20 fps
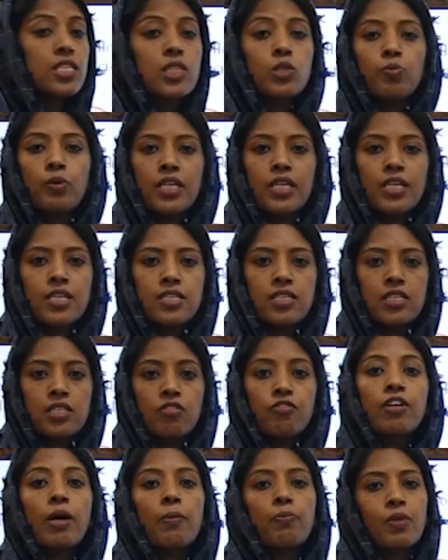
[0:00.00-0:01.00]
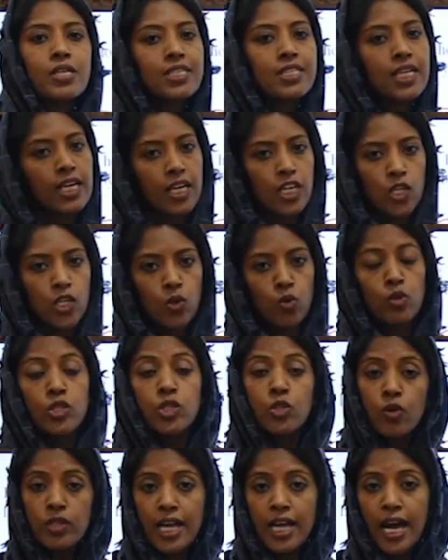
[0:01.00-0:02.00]
spheres from the second row.
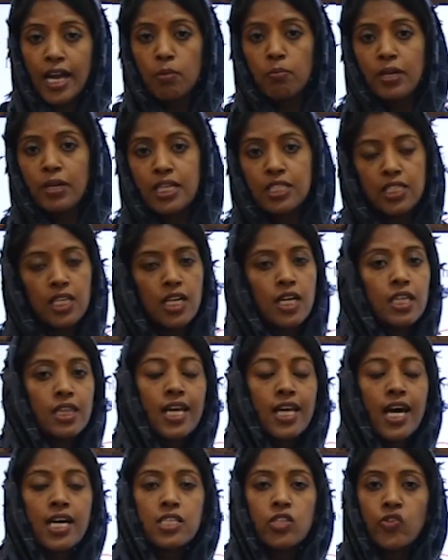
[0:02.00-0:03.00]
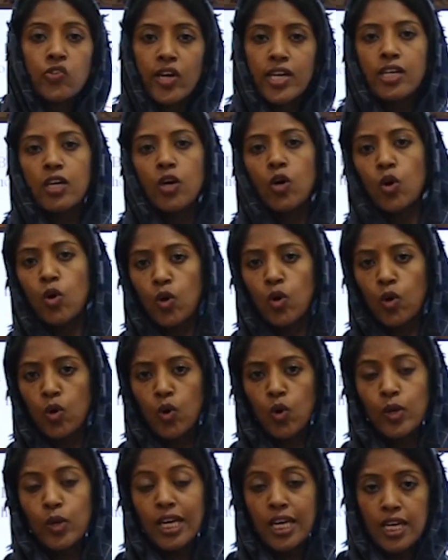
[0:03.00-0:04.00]
So that means that red
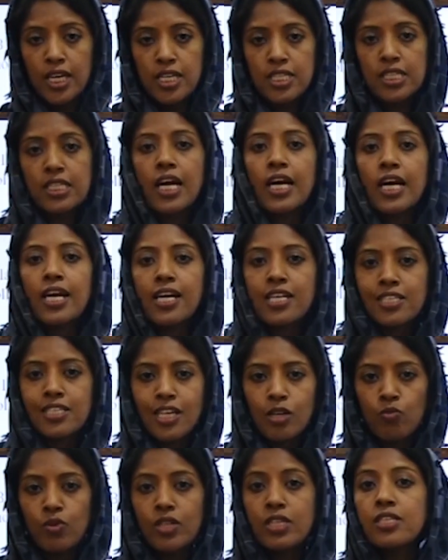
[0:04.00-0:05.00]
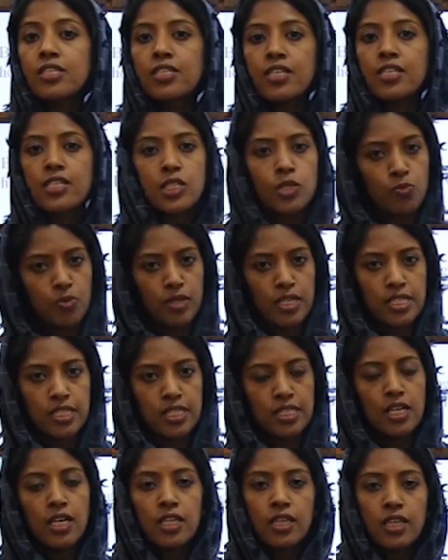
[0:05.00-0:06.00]
hollow is connected with 6 spheres.
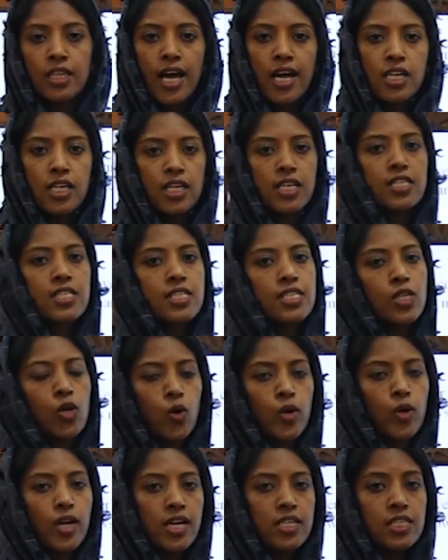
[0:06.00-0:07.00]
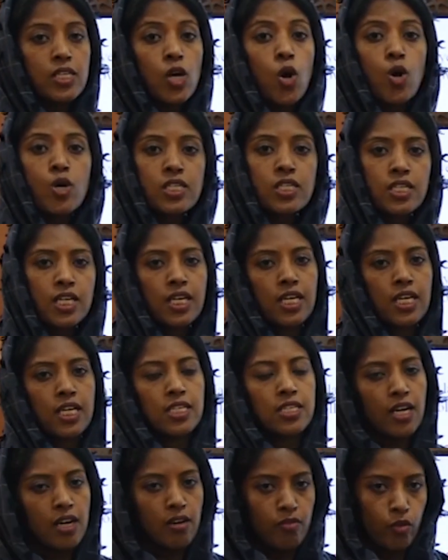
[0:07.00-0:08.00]
That is known as
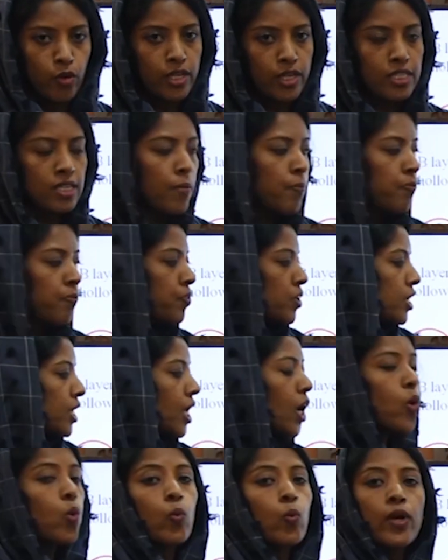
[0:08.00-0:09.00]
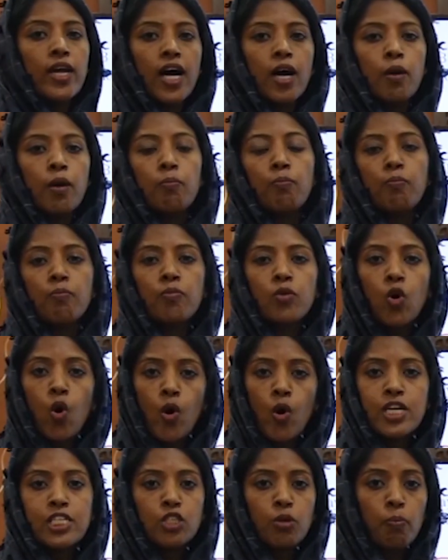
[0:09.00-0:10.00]
octahedral voids. Now we are
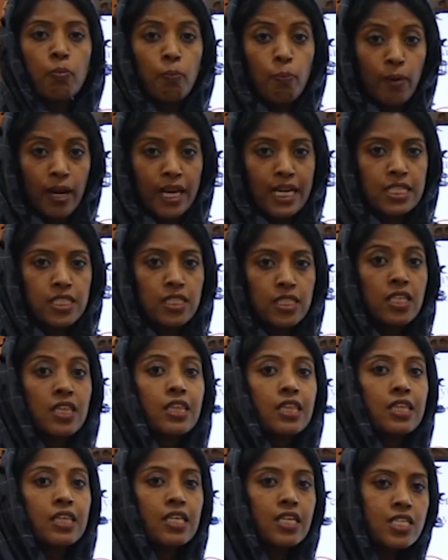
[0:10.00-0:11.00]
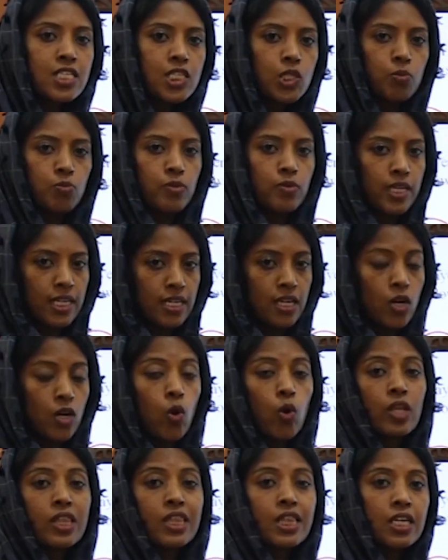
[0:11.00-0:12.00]
going to place the third sphere
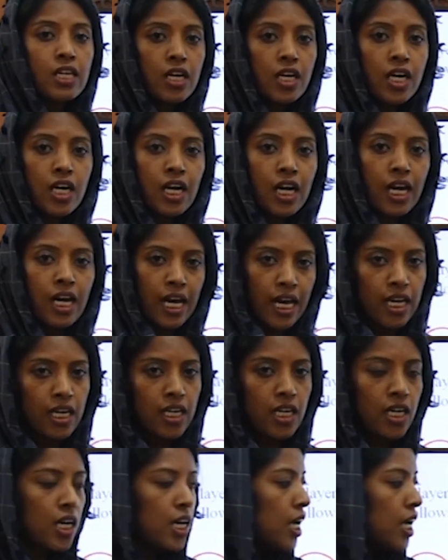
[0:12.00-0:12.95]
or third layer